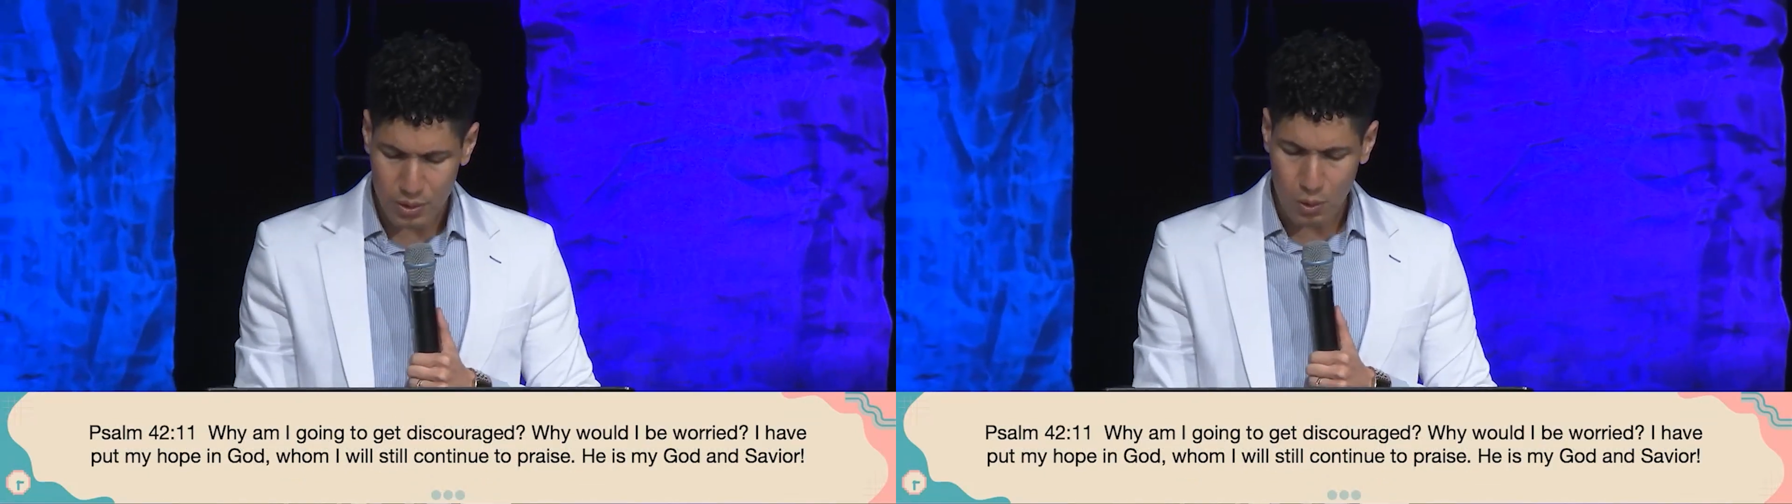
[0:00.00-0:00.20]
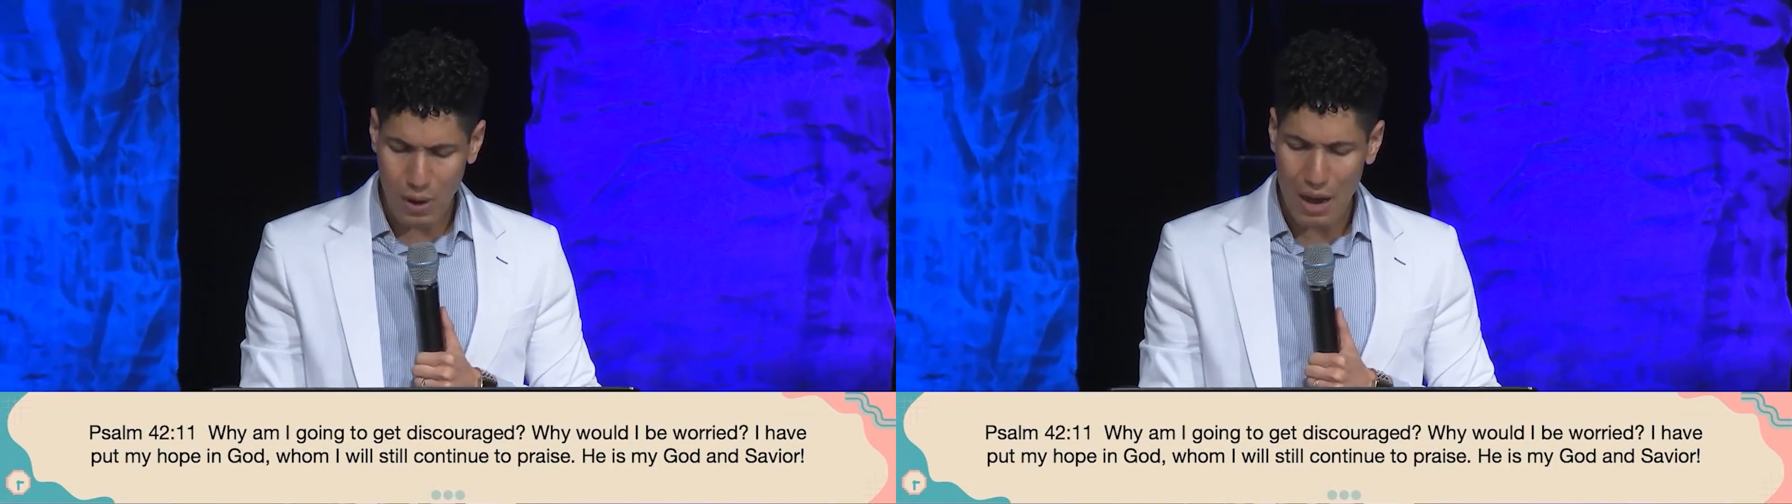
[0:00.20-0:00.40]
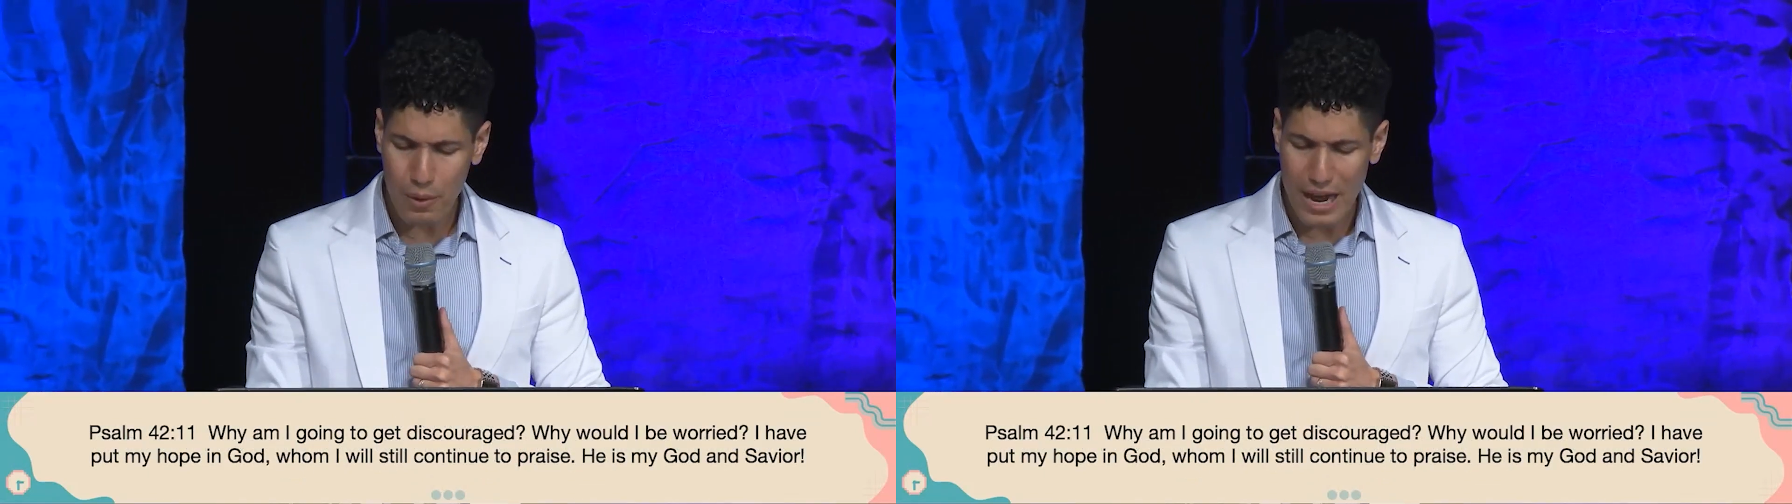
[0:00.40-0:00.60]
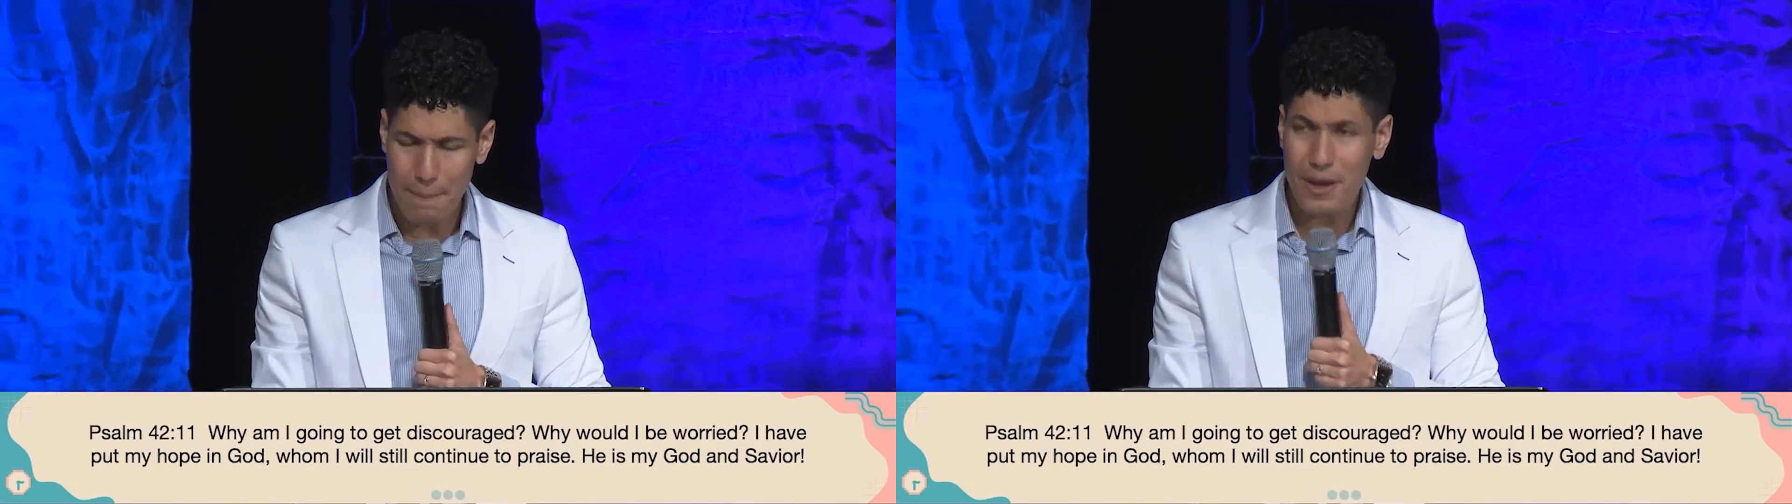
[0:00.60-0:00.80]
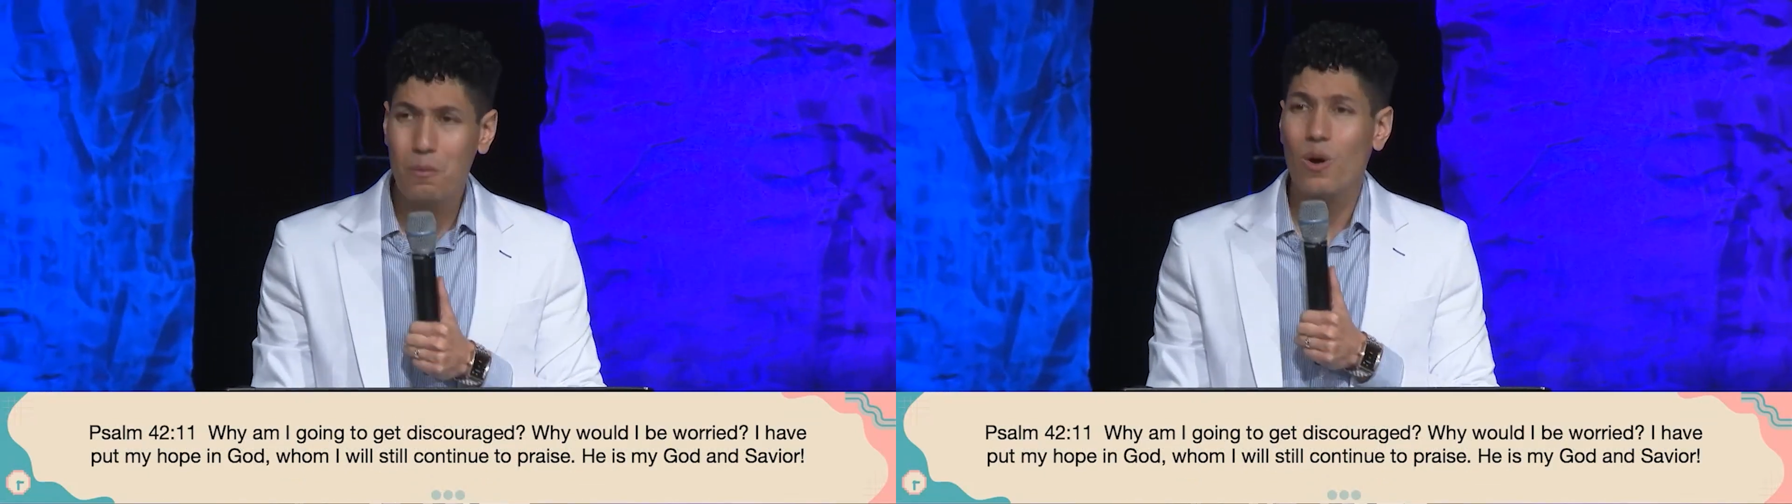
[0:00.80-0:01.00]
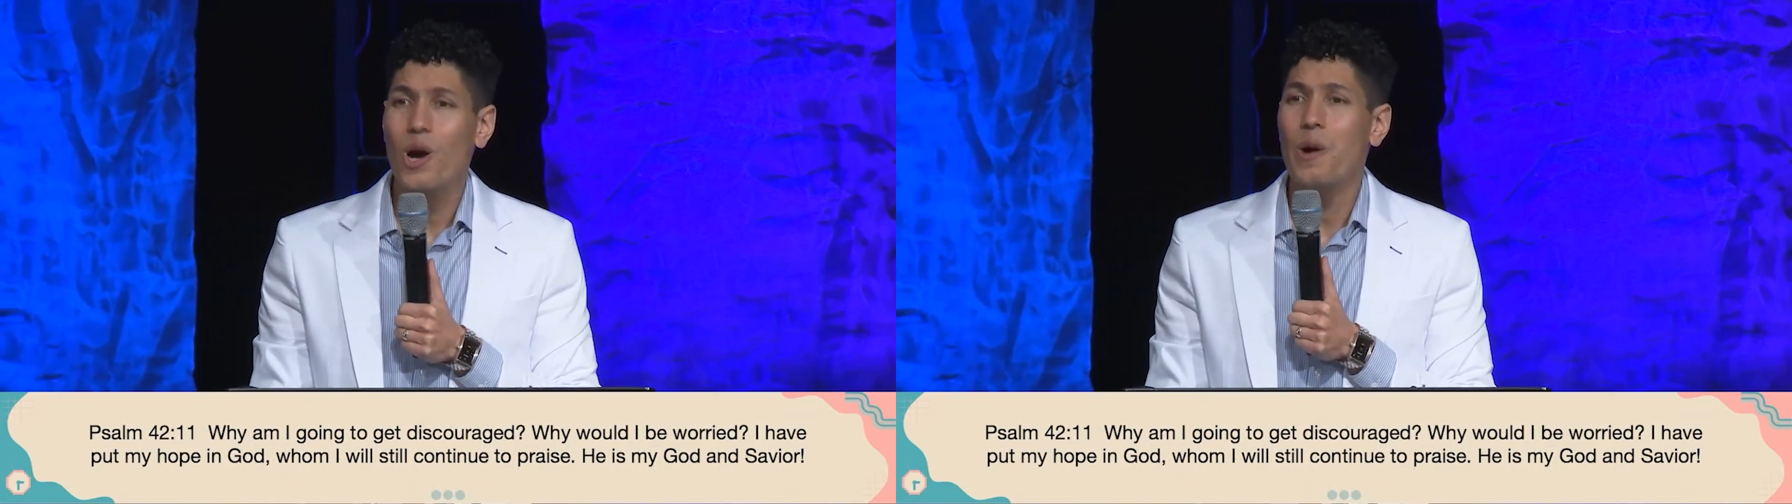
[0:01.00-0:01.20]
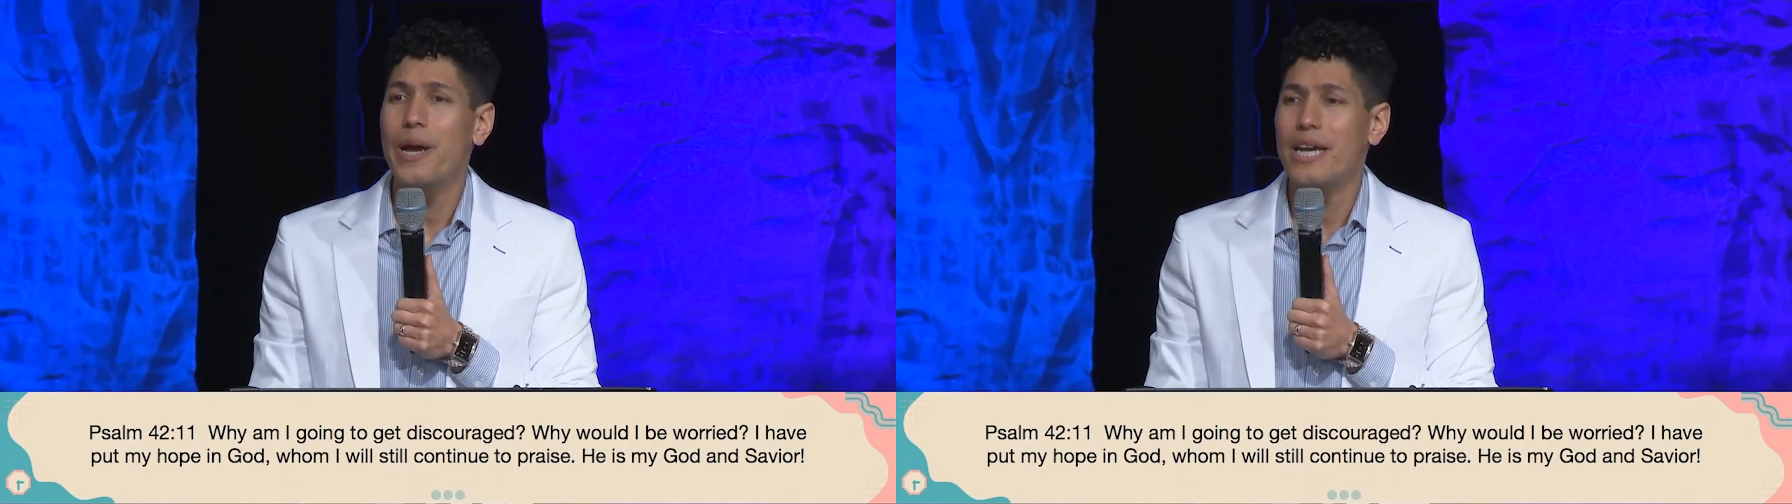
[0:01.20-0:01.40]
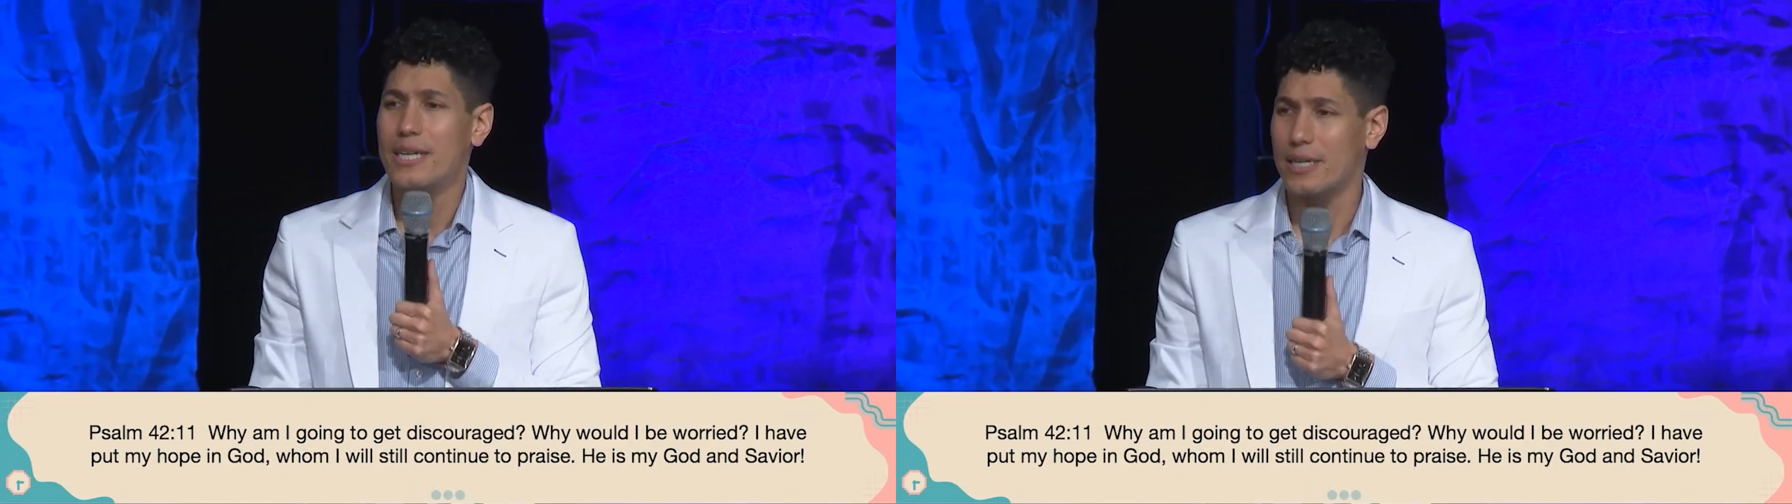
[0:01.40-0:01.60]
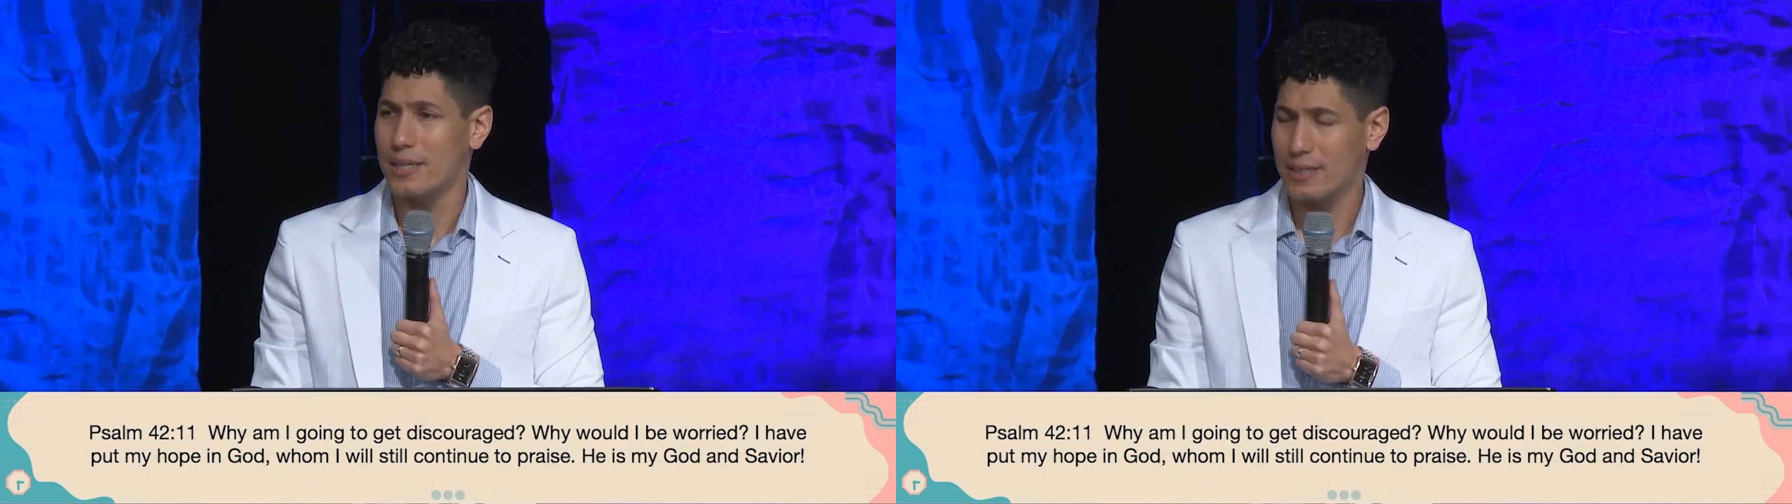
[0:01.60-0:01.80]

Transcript: Why would I be worried?